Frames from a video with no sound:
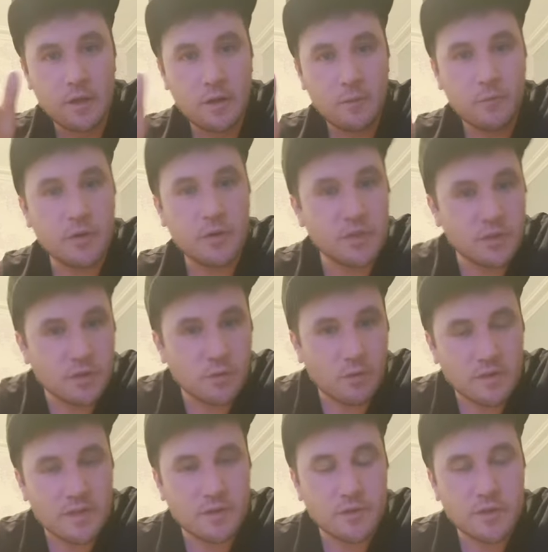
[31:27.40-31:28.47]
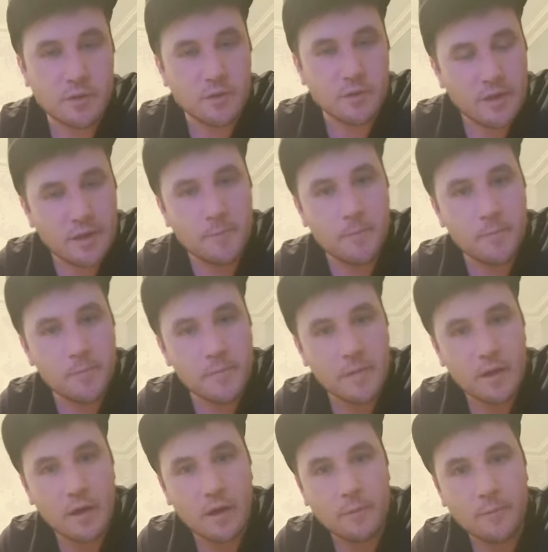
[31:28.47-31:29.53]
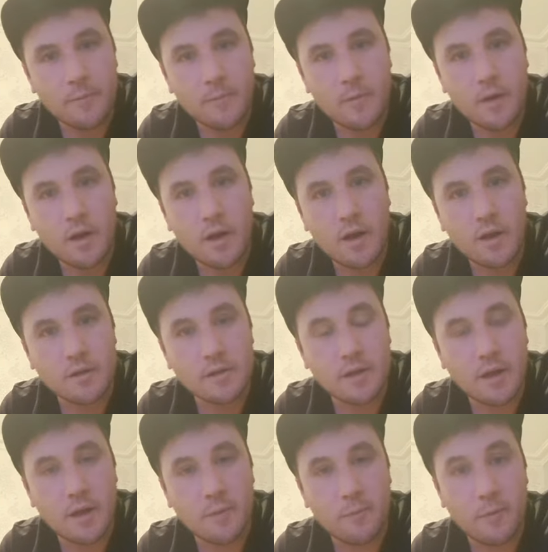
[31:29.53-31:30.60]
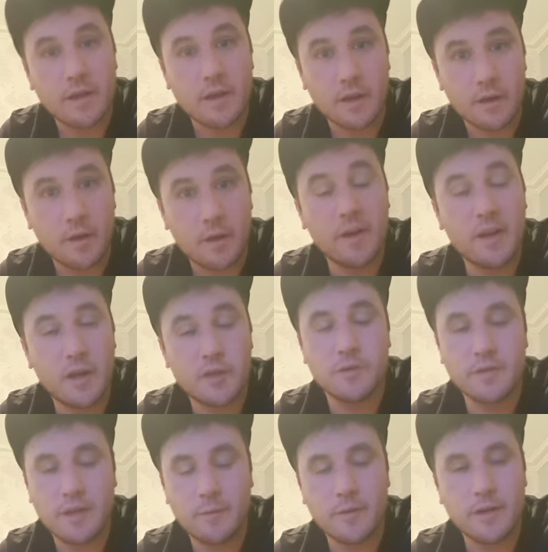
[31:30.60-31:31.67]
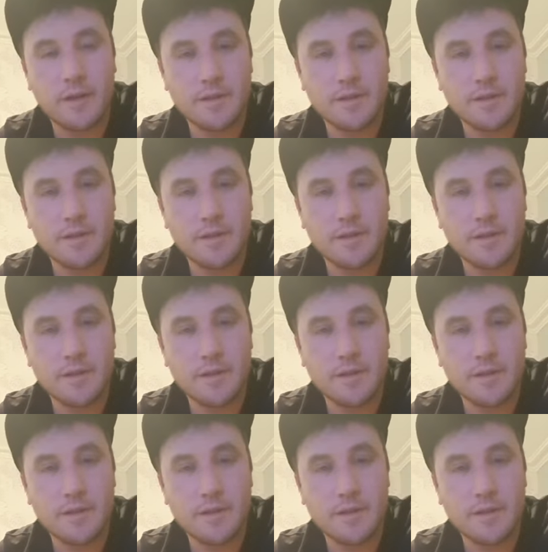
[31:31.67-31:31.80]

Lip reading: Appreciate you all tuning in. And I might catch you in 10 minutes.